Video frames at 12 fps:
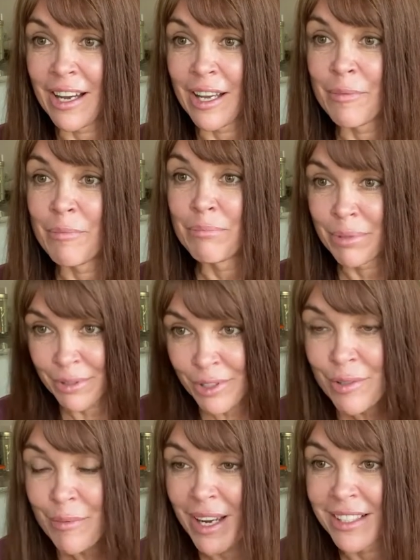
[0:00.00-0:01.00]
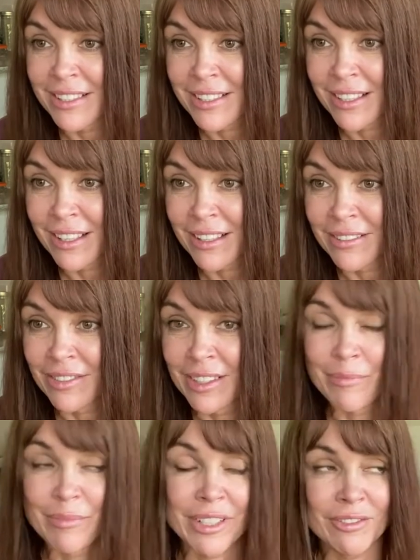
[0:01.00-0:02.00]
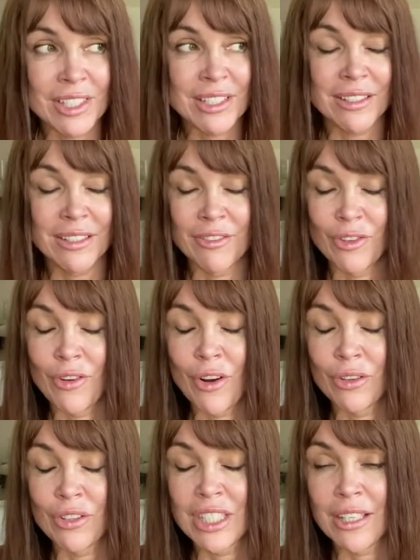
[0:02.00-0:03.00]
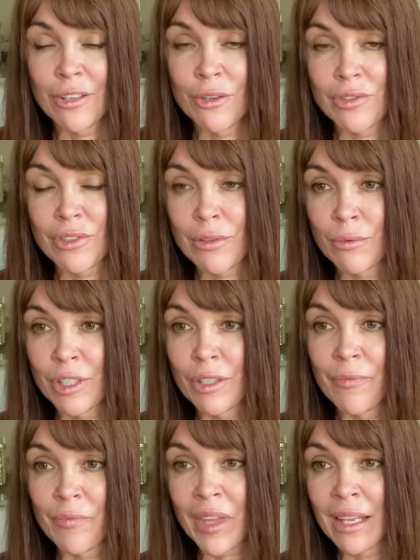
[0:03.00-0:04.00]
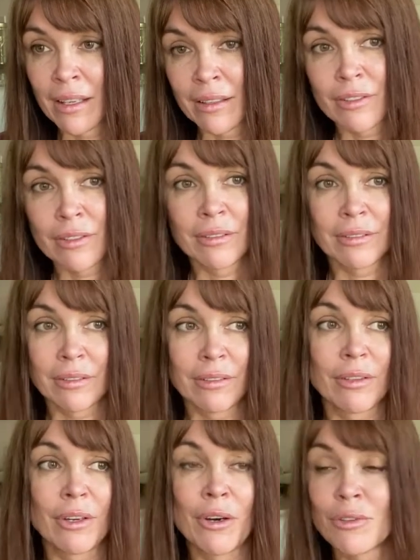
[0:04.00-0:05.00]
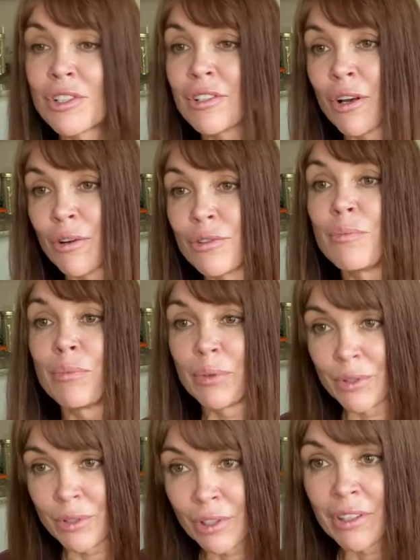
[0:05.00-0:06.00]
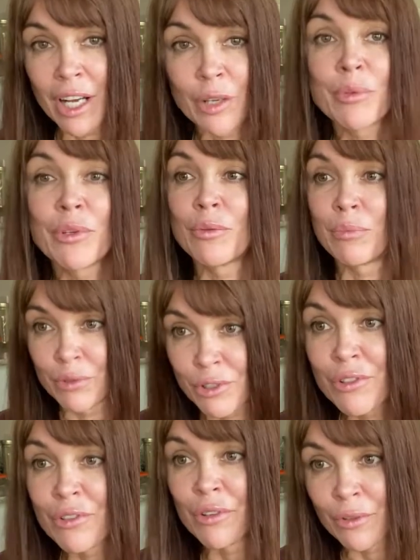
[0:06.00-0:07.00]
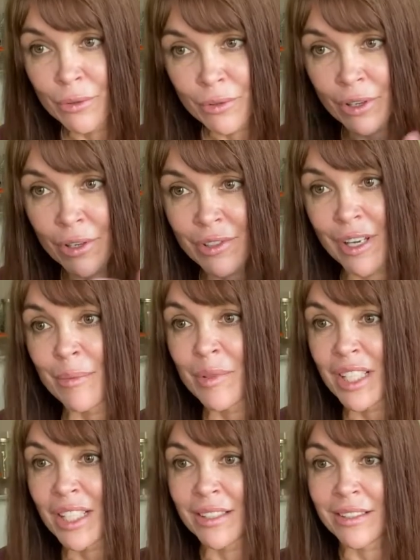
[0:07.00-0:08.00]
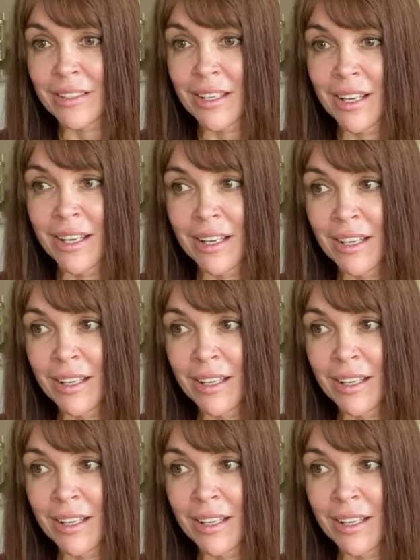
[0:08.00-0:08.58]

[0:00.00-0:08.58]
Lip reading: I push myself, and previously, if you noticed, I used the word, a coach is going to help you push through those obstacles,